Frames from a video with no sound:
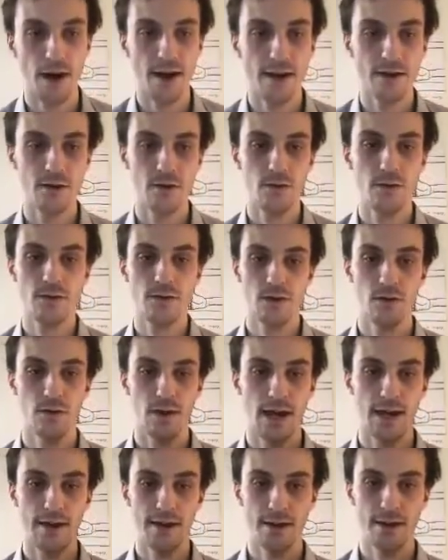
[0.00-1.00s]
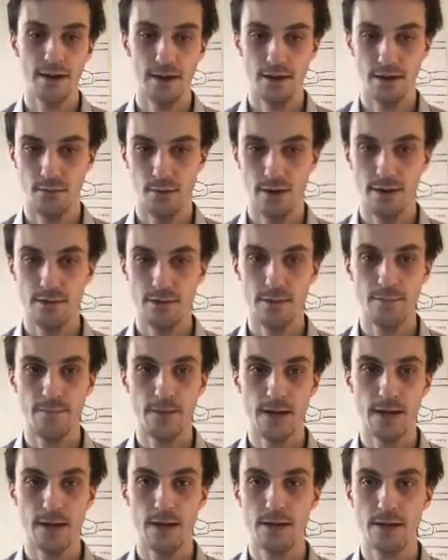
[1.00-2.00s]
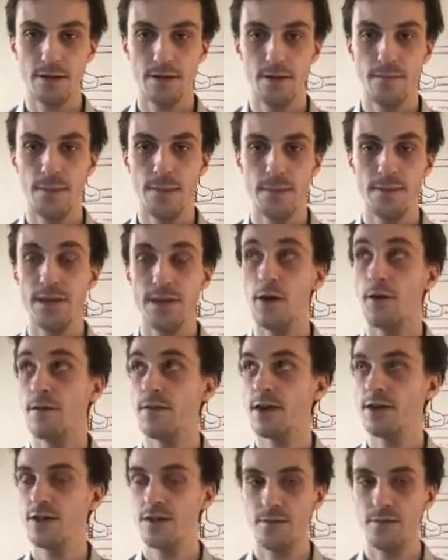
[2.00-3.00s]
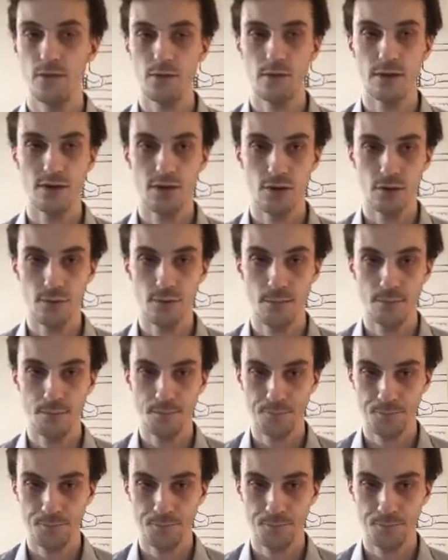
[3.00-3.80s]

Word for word: pi 2, so we're landing in, we have something, some derivation of degree 2.